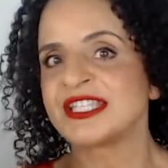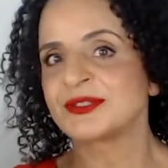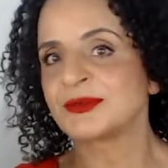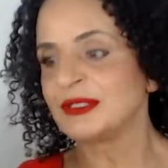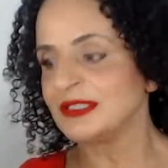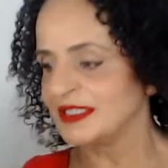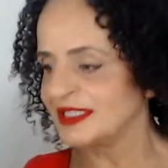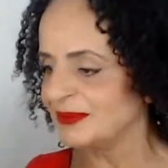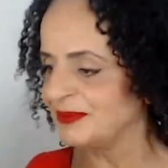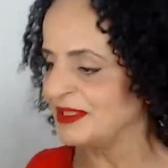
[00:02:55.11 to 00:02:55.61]
So a
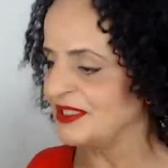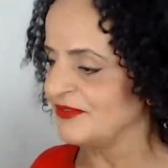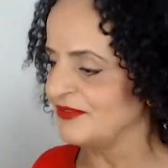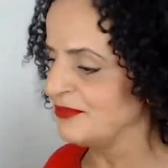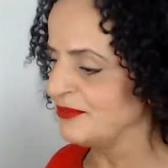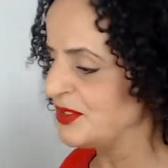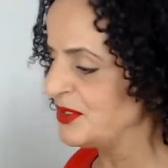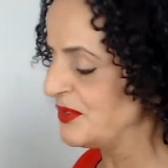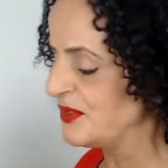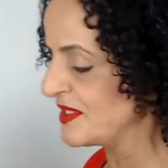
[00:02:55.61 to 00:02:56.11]
little bit of
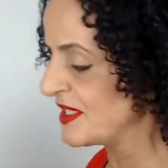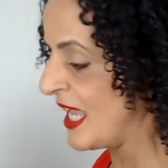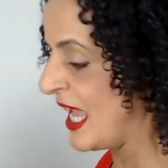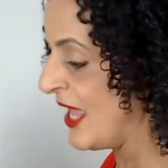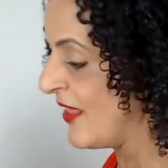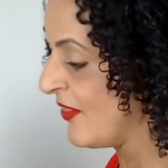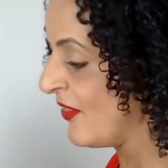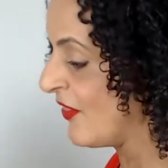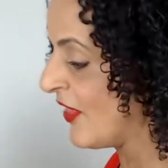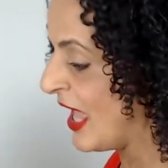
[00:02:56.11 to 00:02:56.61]
mousse,
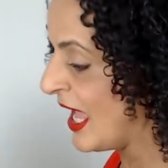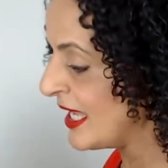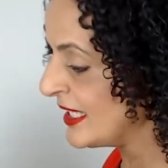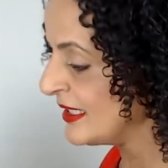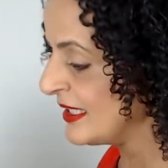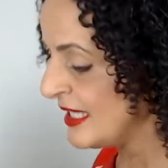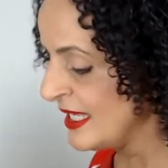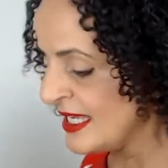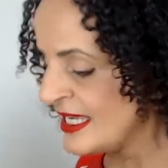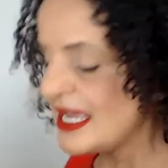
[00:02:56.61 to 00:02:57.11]
and then
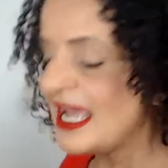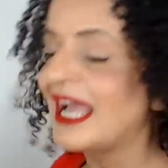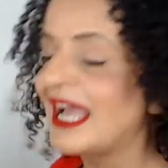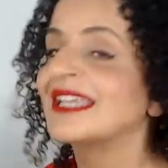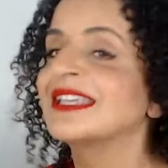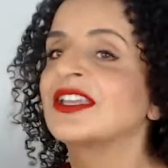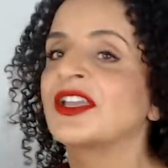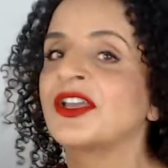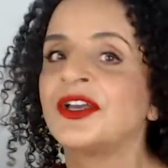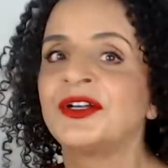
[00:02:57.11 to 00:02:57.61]
I
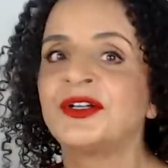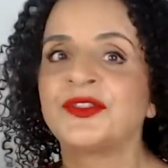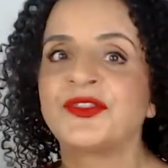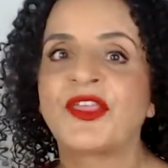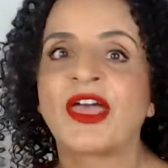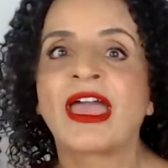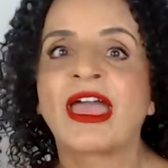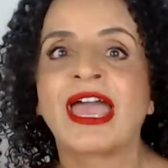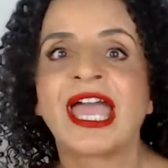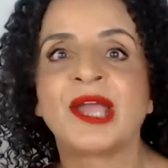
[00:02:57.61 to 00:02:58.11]
curled the
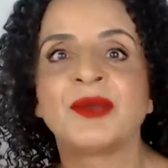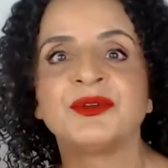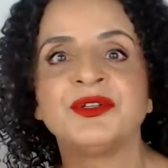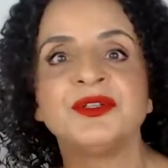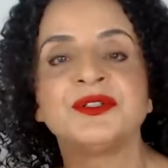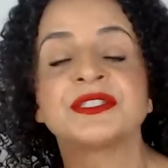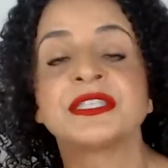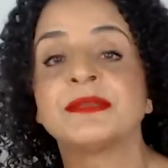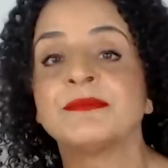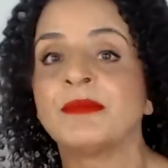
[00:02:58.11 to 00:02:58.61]
hair
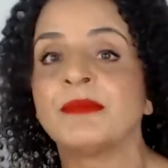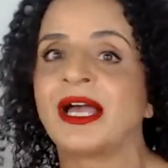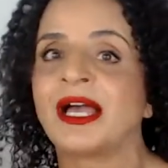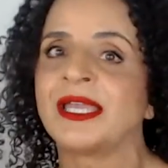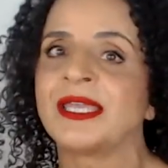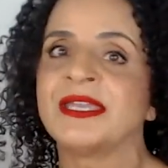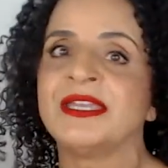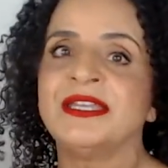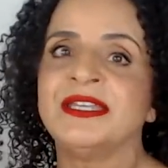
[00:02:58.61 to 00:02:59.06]
using my